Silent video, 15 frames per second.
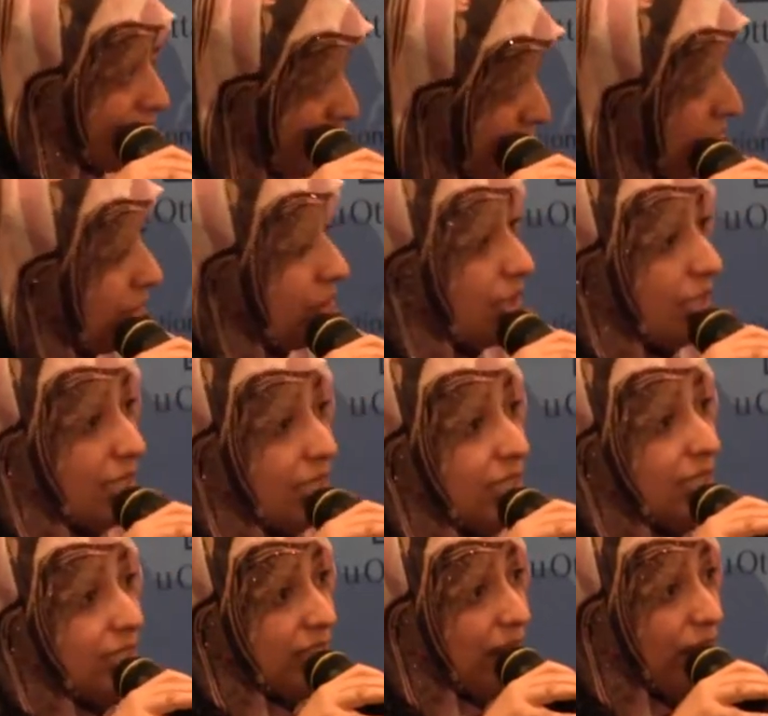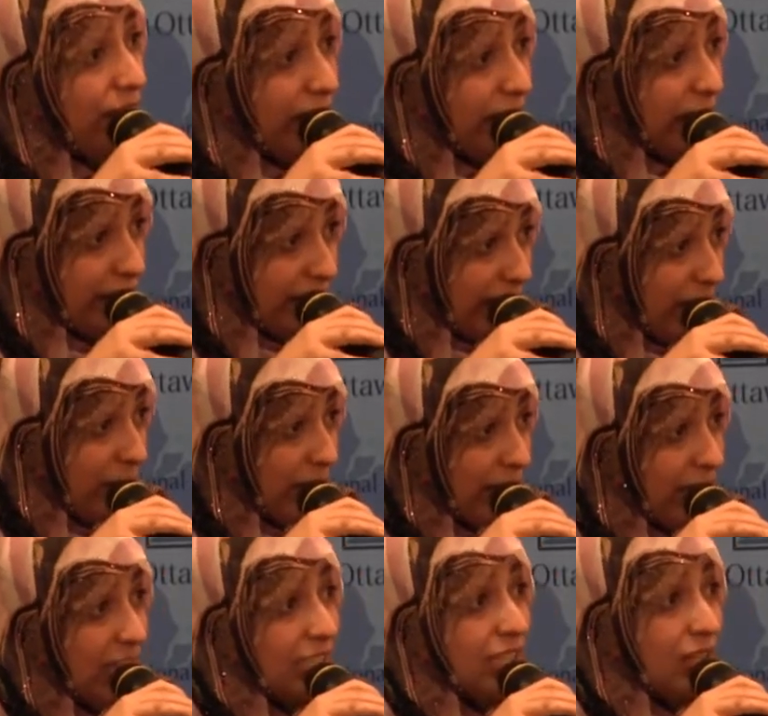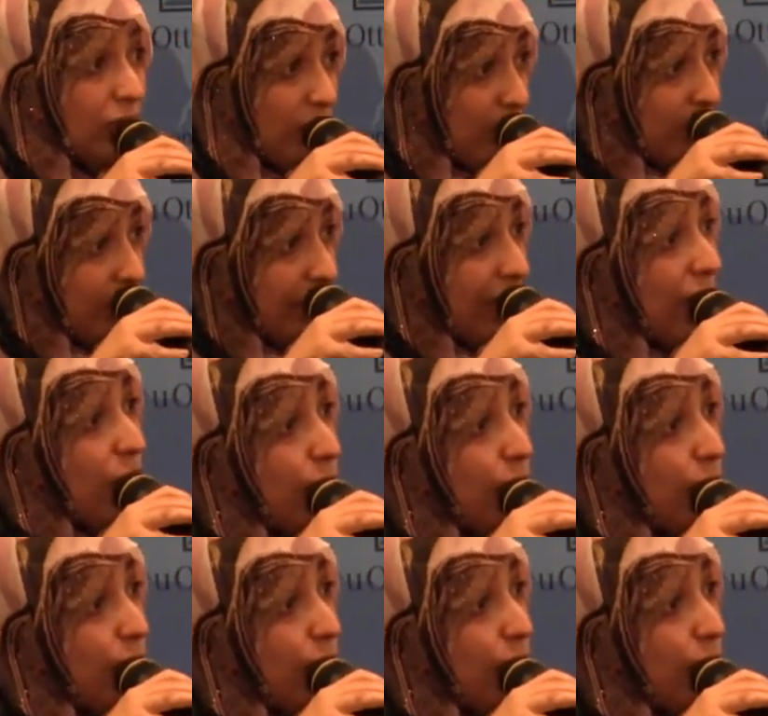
children is suffer in Yemen is a lot.